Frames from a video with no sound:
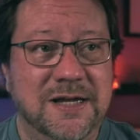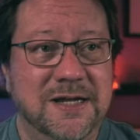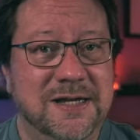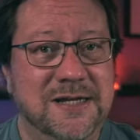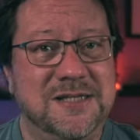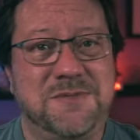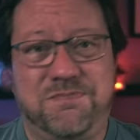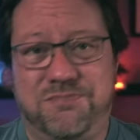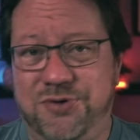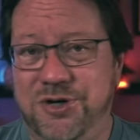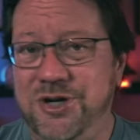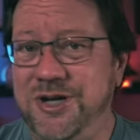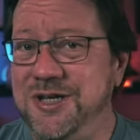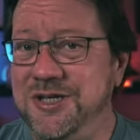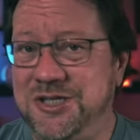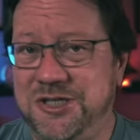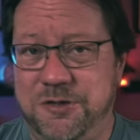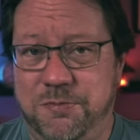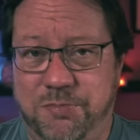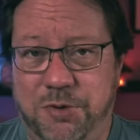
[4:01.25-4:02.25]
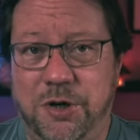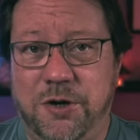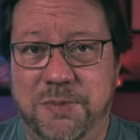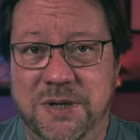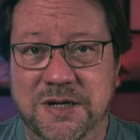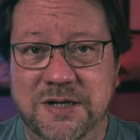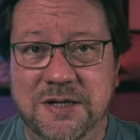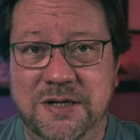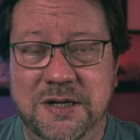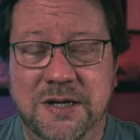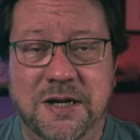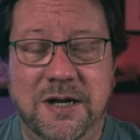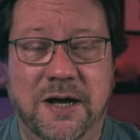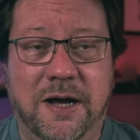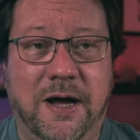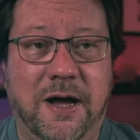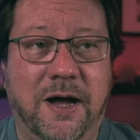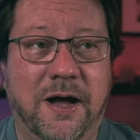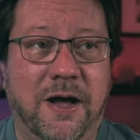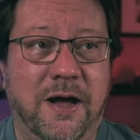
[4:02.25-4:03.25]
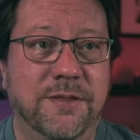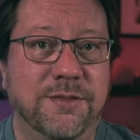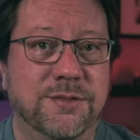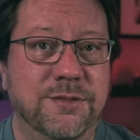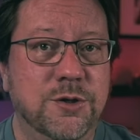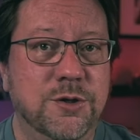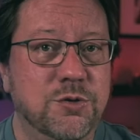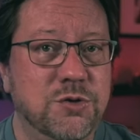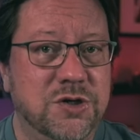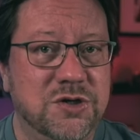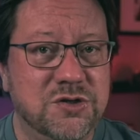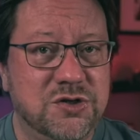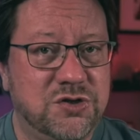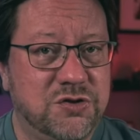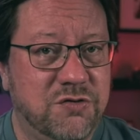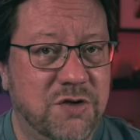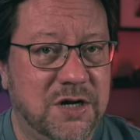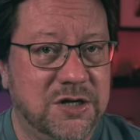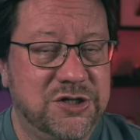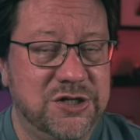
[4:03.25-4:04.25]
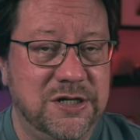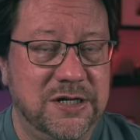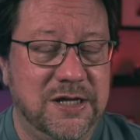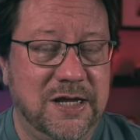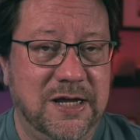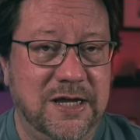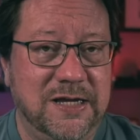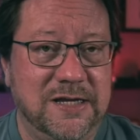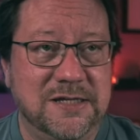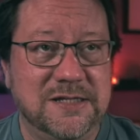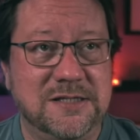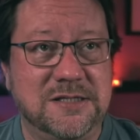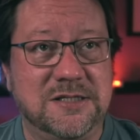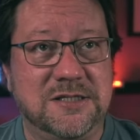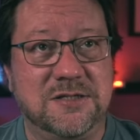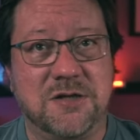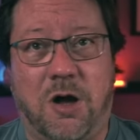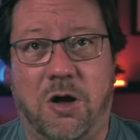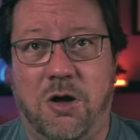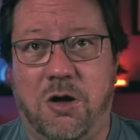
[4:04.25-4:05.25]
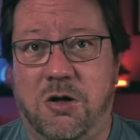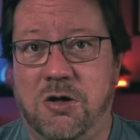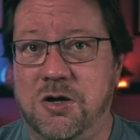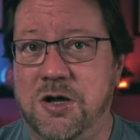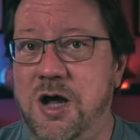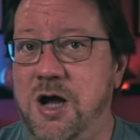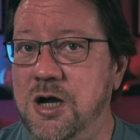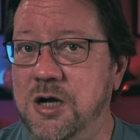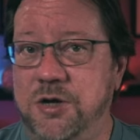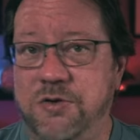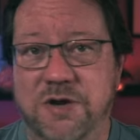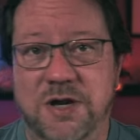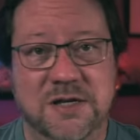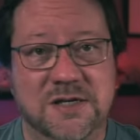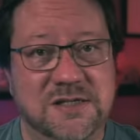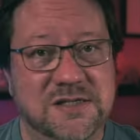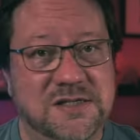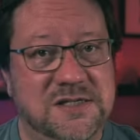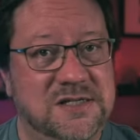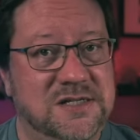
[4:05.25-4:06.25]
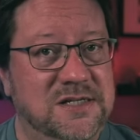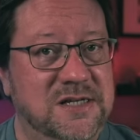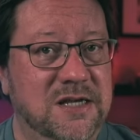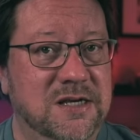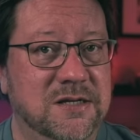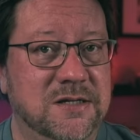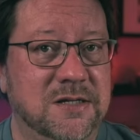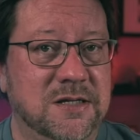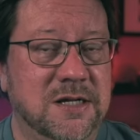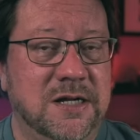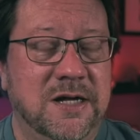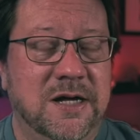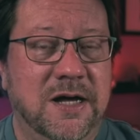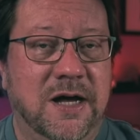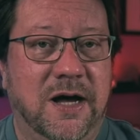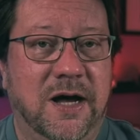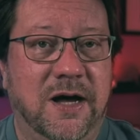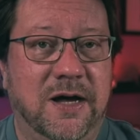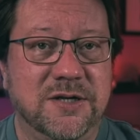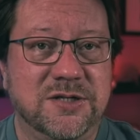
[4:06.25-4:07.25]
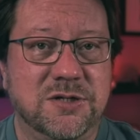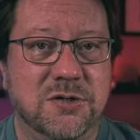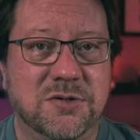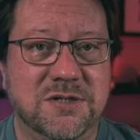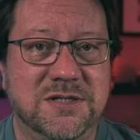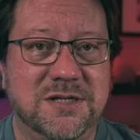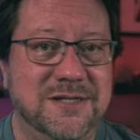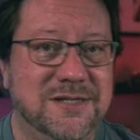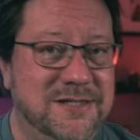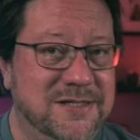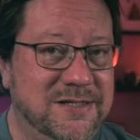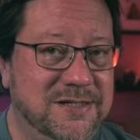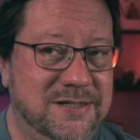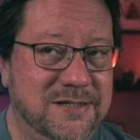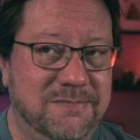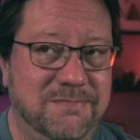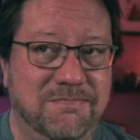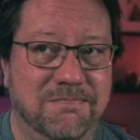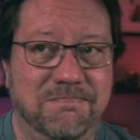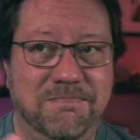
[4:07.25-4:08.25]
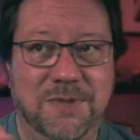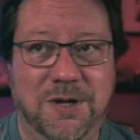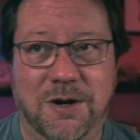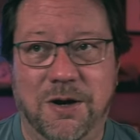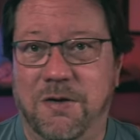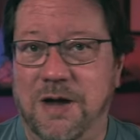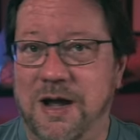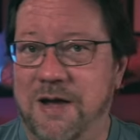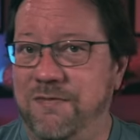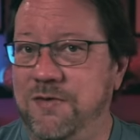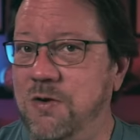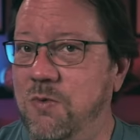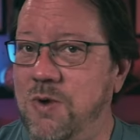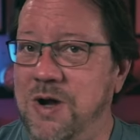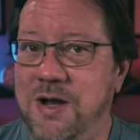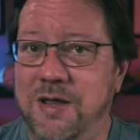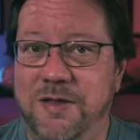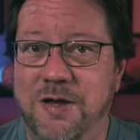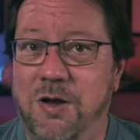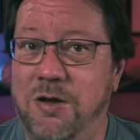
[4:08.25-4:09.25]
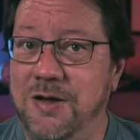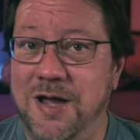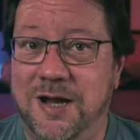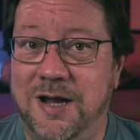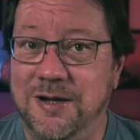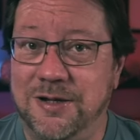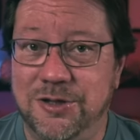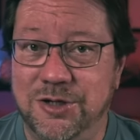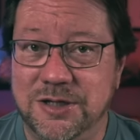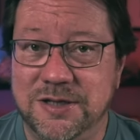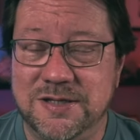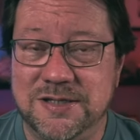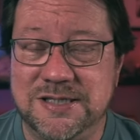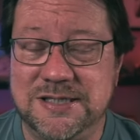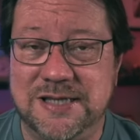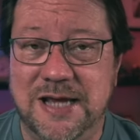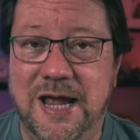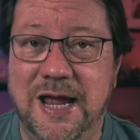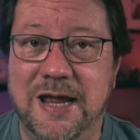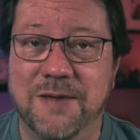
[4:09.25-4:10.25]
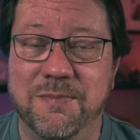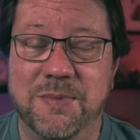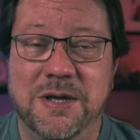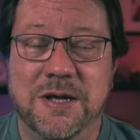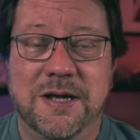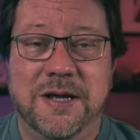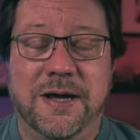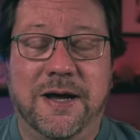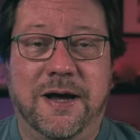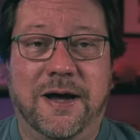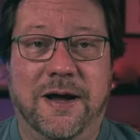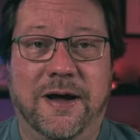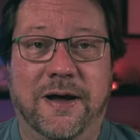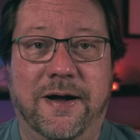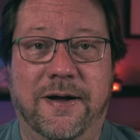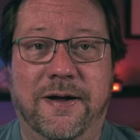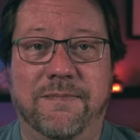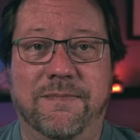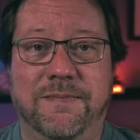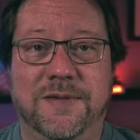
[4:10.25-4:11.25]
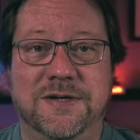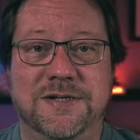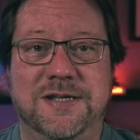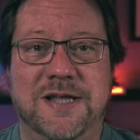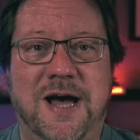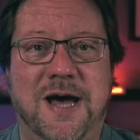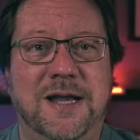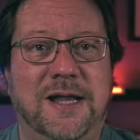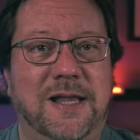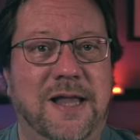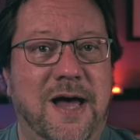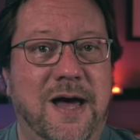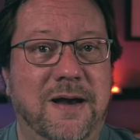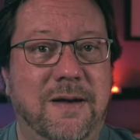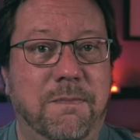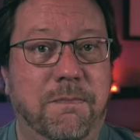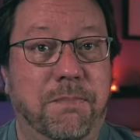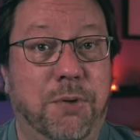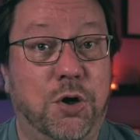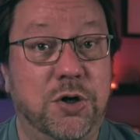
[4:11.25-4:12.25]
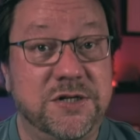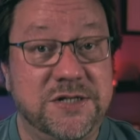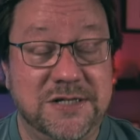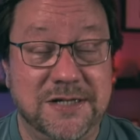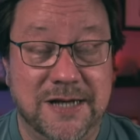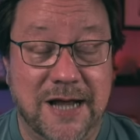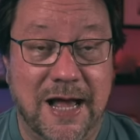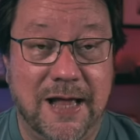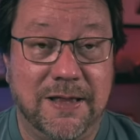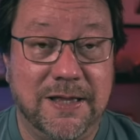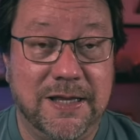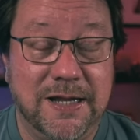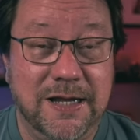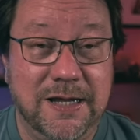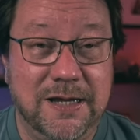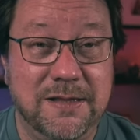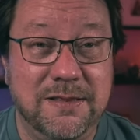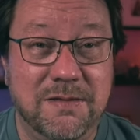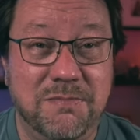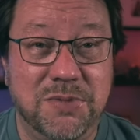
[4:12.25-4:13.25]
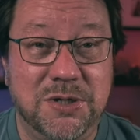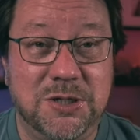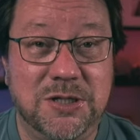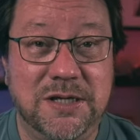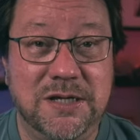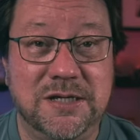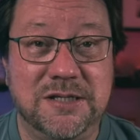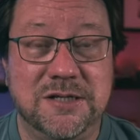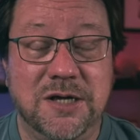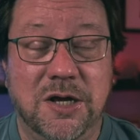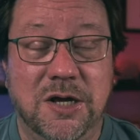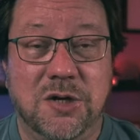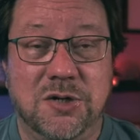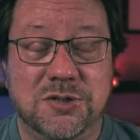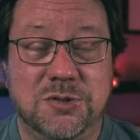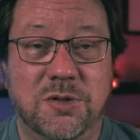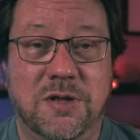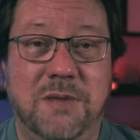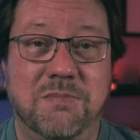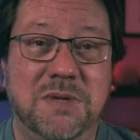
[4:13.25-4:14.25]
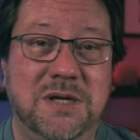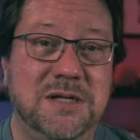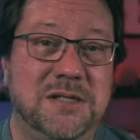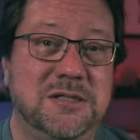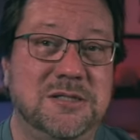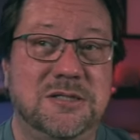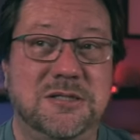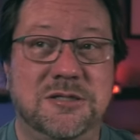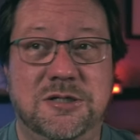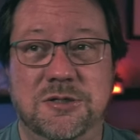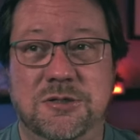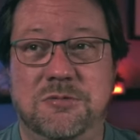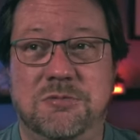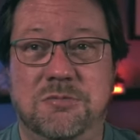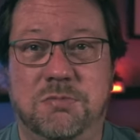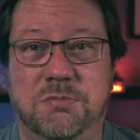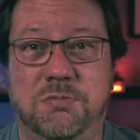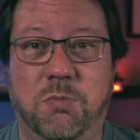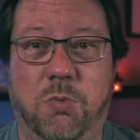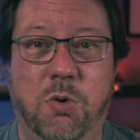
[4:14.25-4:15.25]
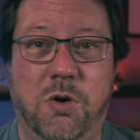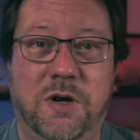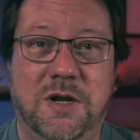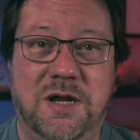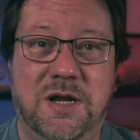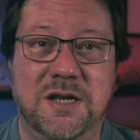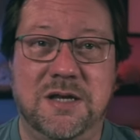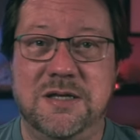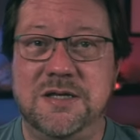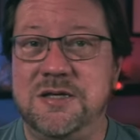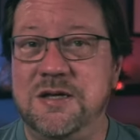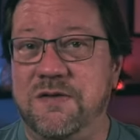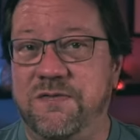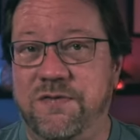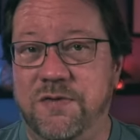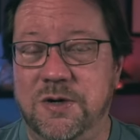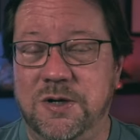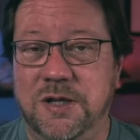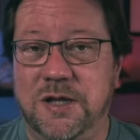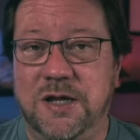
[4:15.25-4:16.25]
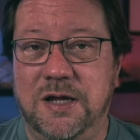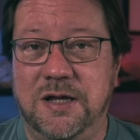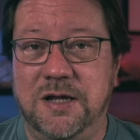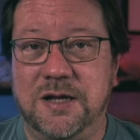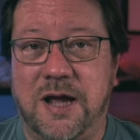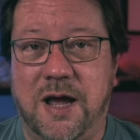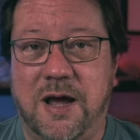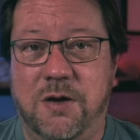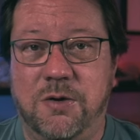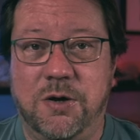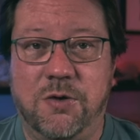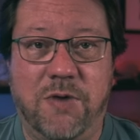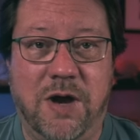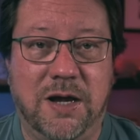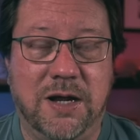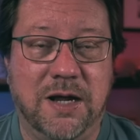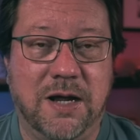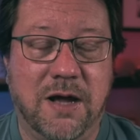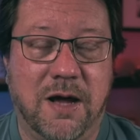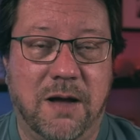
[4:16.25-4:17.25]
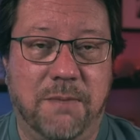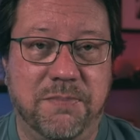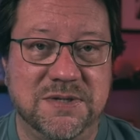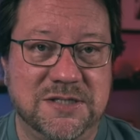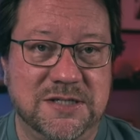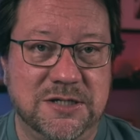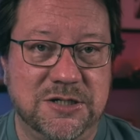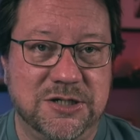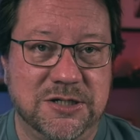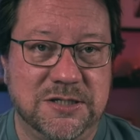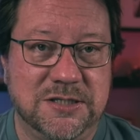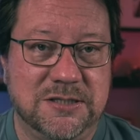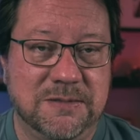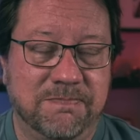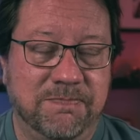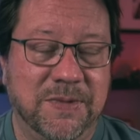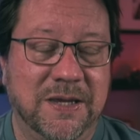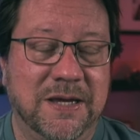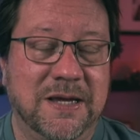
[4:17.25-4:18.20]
It's pretty suburban. Uh, new construction is all concrete and steel, uh, so it's a you know, after a while, they all kind of look the same. Um, there's not a lot of personality in the buildings, so that means working differently in how creating compositions.